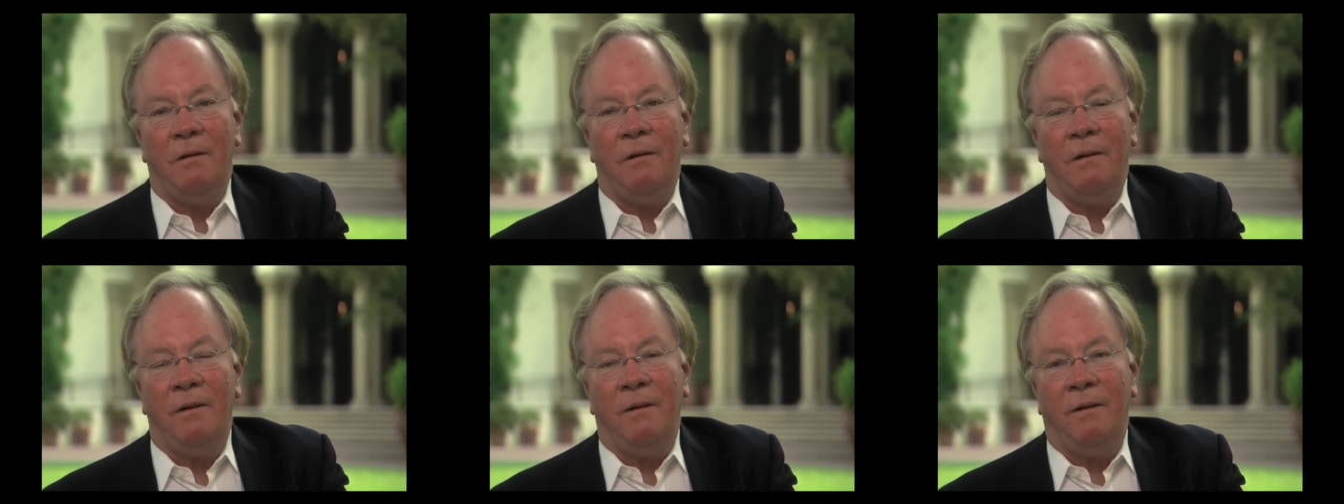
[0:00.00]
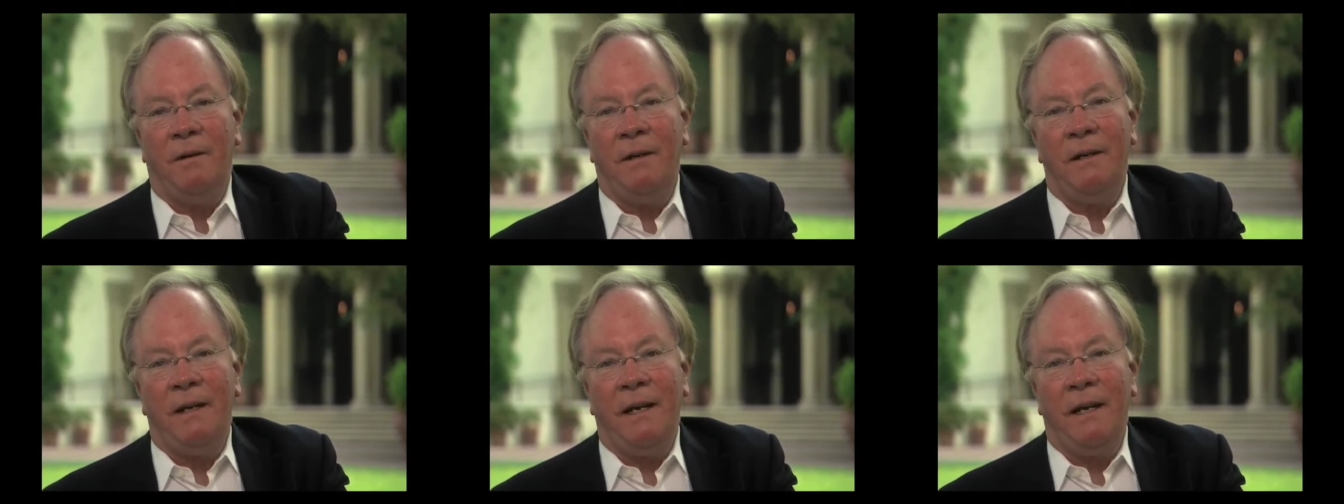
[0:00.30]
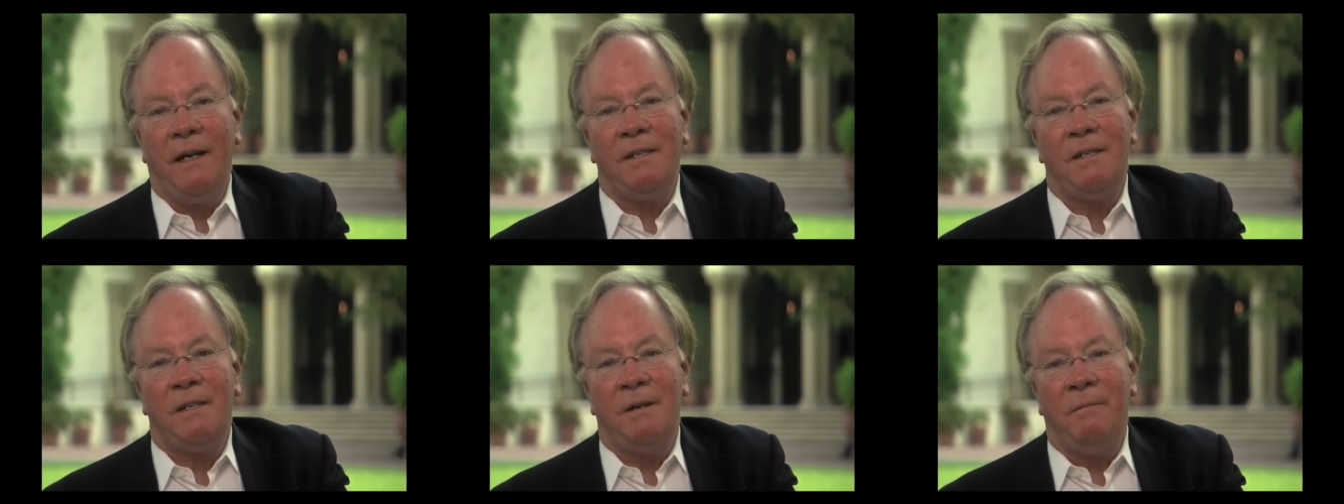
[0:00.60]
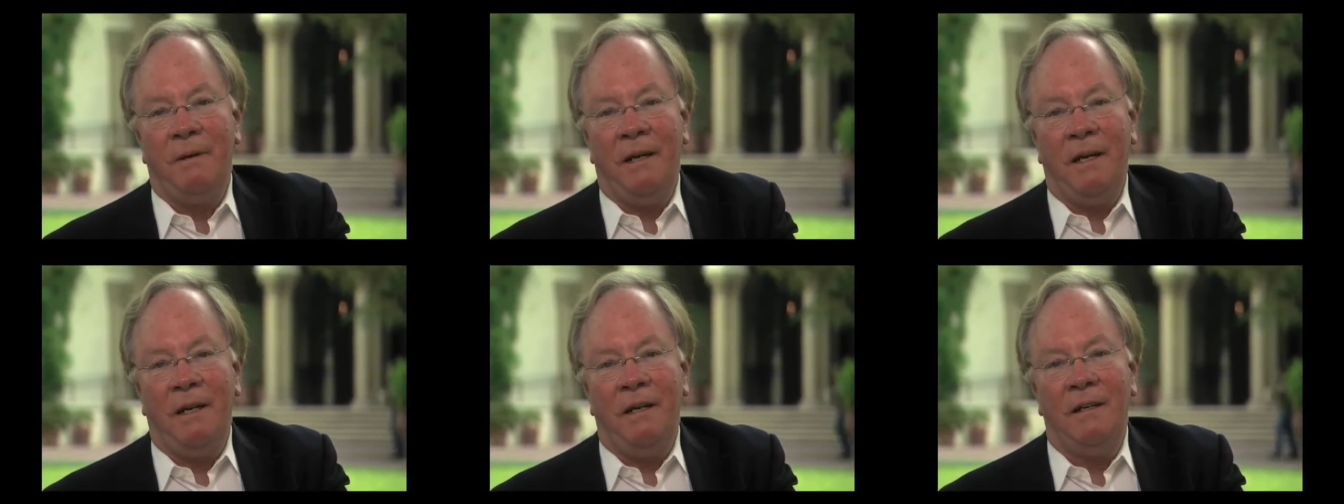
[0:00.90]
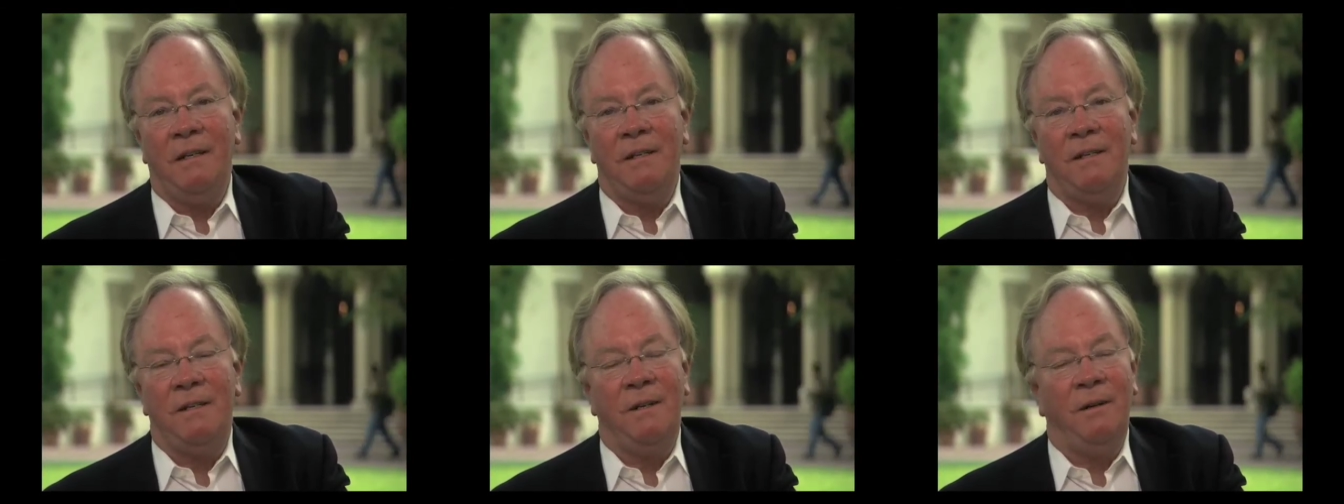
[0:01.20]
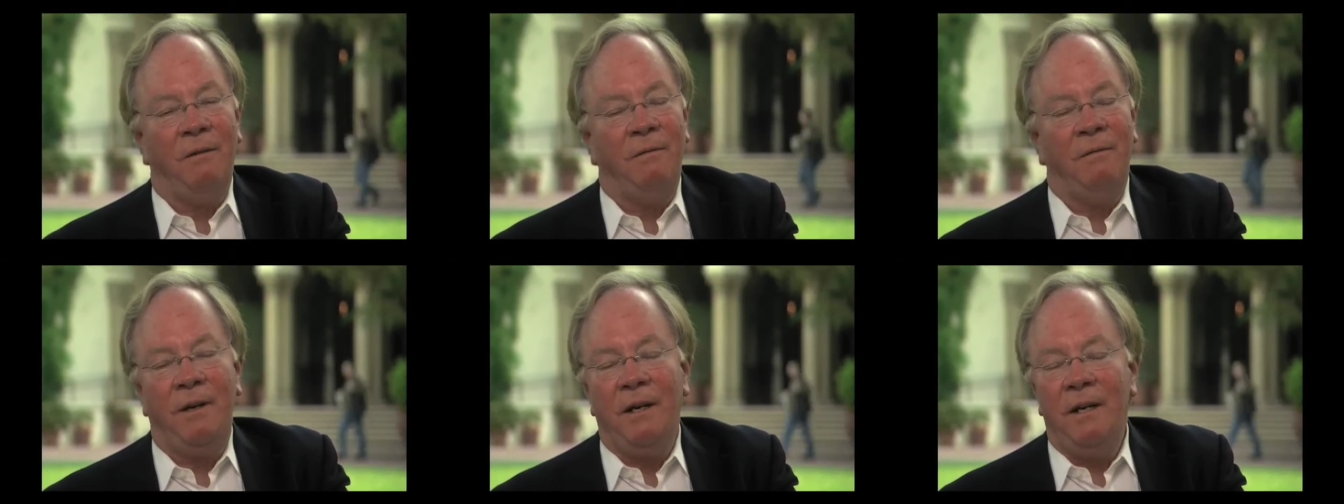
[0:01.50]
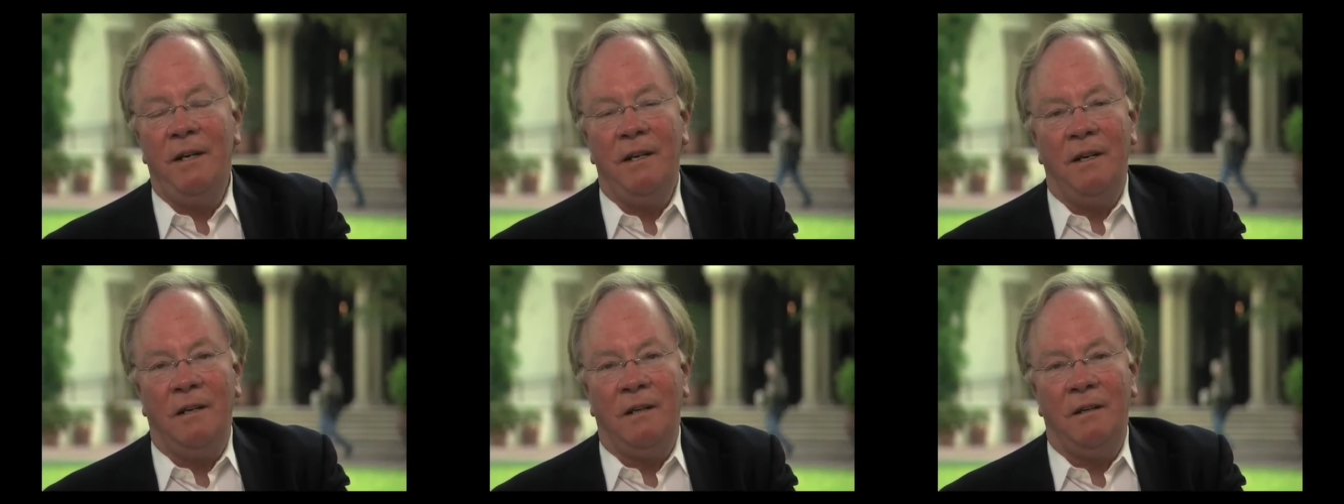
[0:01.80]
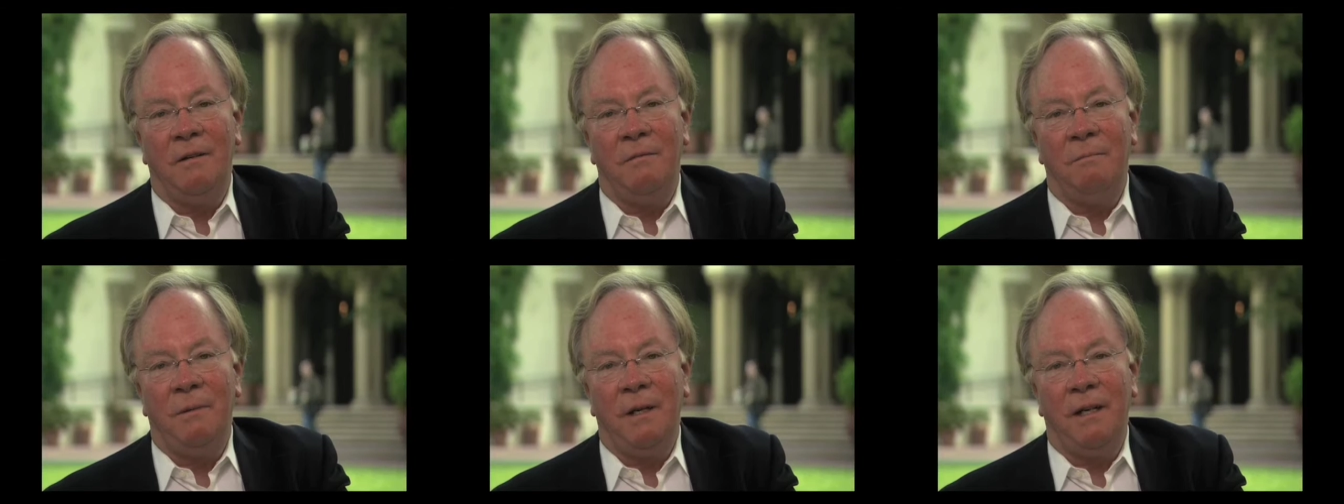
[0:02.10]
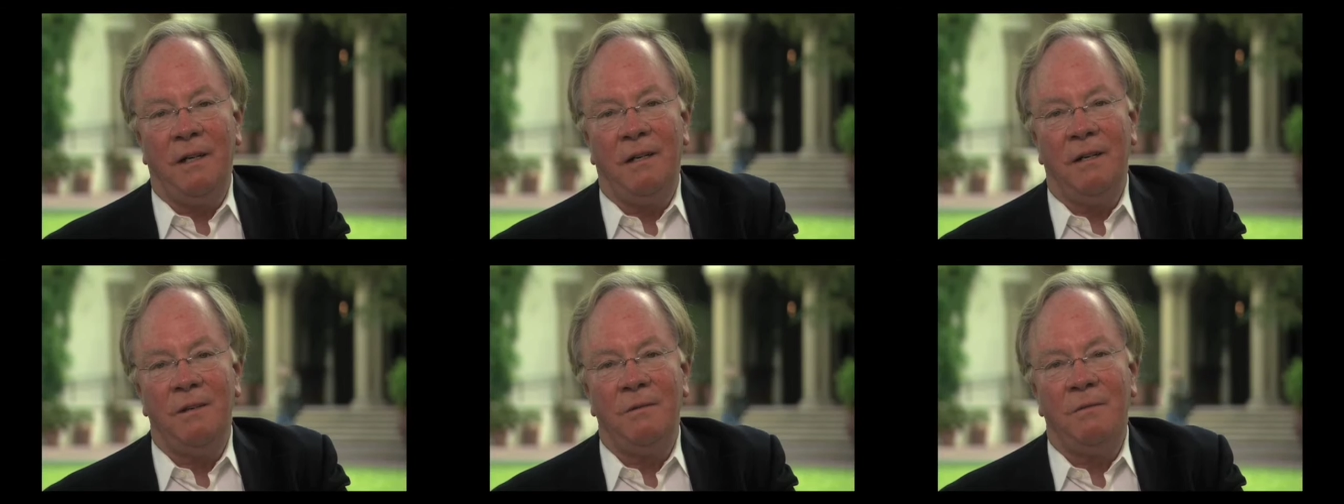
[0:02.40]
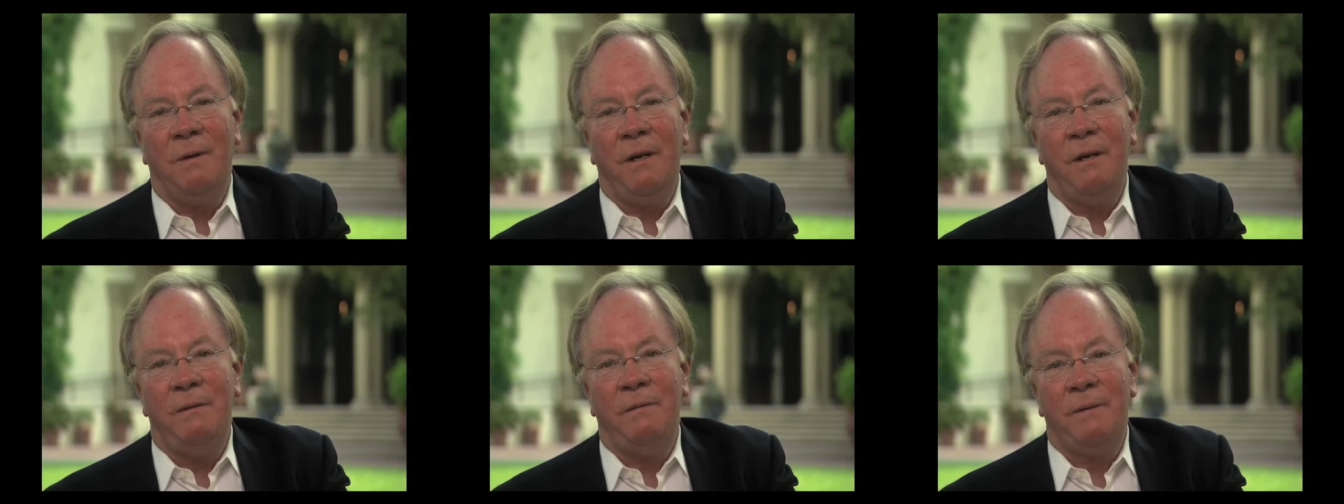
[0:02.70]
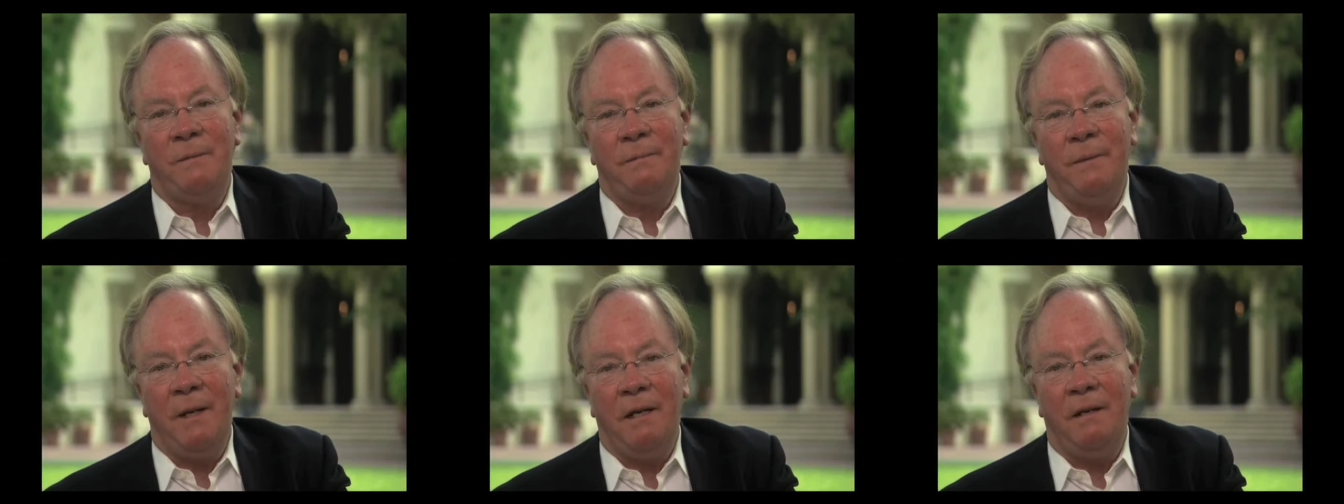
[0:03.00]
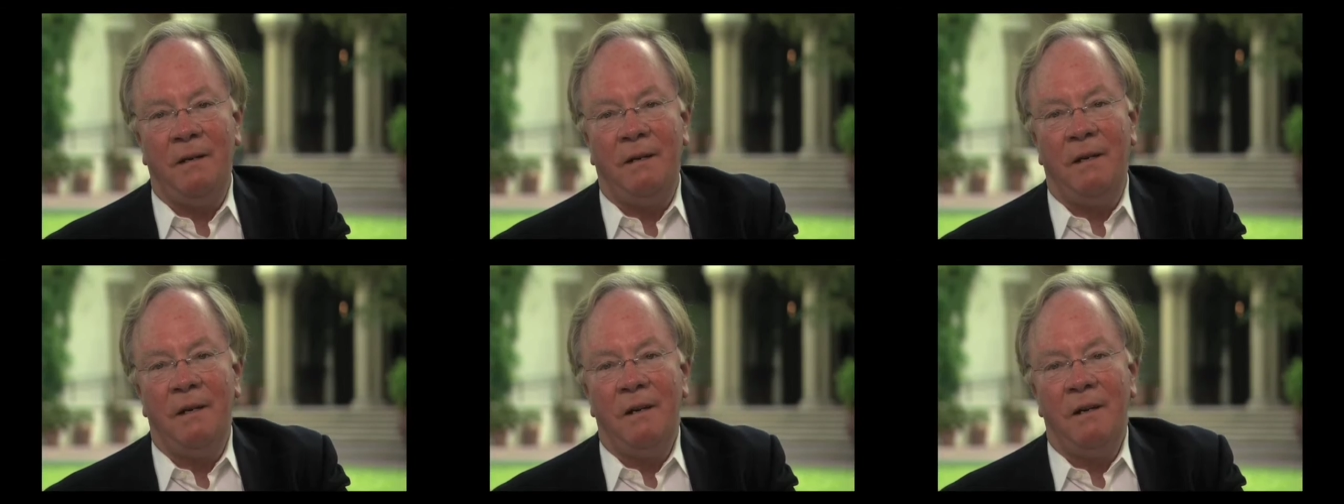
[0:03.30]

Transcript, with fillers: the oil and gas demand is still very young because we've spent